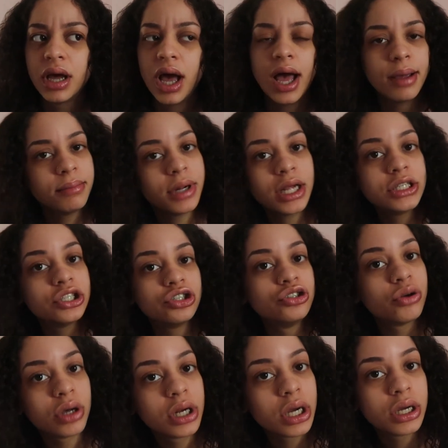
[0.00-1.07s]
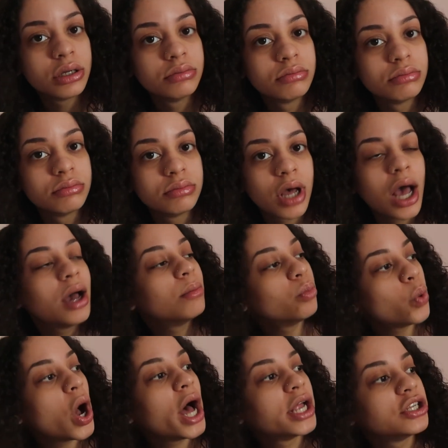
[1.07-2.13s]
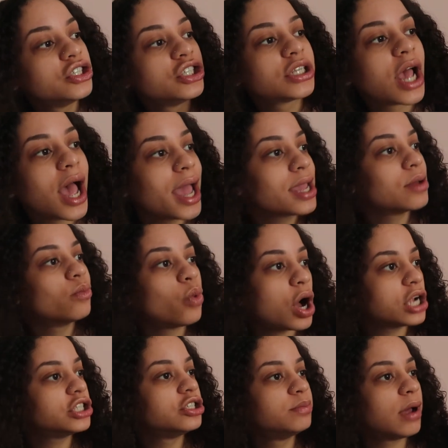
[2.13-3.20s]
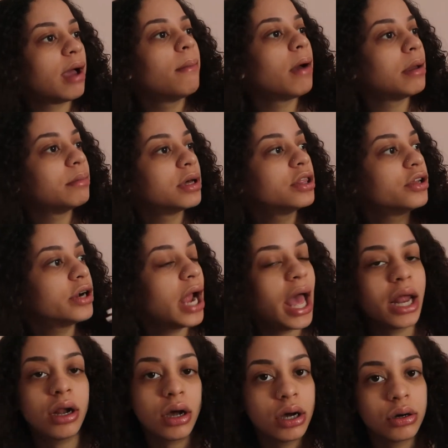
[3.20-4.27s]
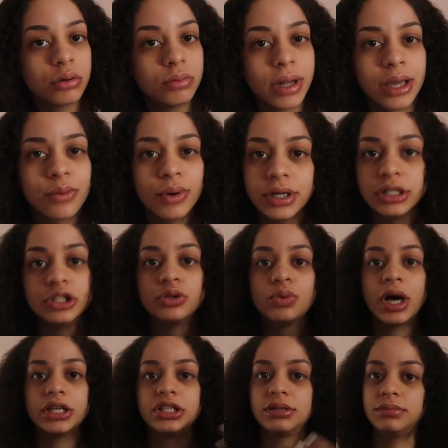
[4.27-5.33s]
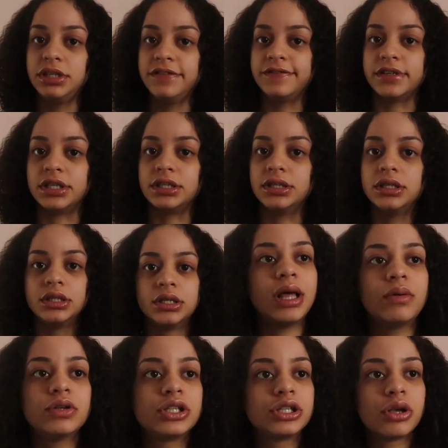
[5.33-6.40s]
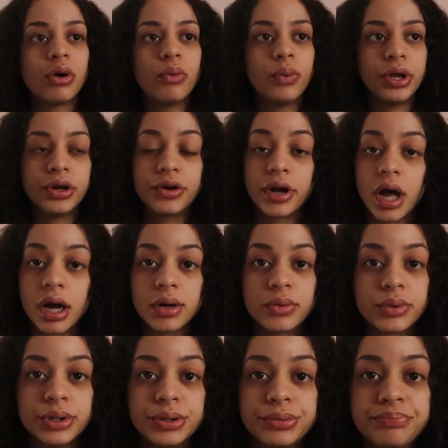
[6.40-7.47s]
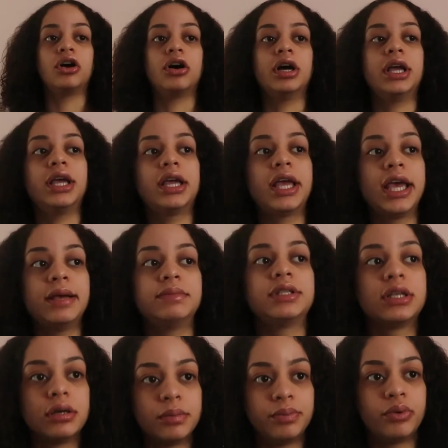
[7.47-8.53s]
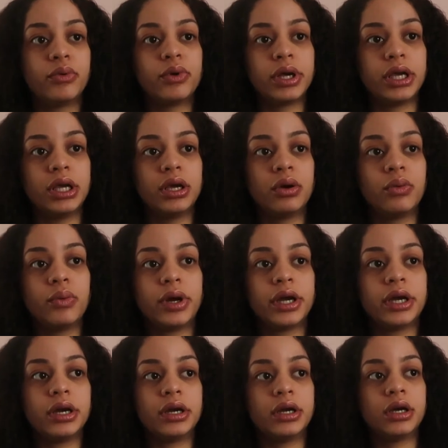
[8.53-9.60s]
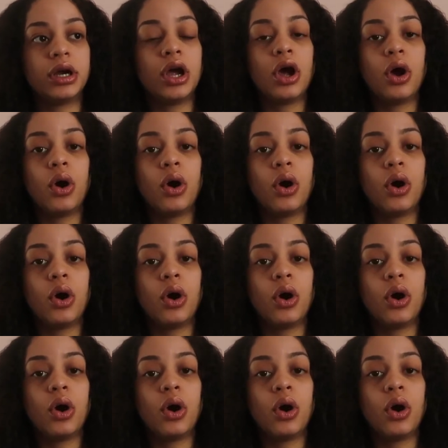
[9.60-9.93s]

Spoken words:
I'm not your daughter. I'm watched. I am watched by my mother at home. Like, what is you watching me for? That was so weird, awkward. Y'all, it came to a point where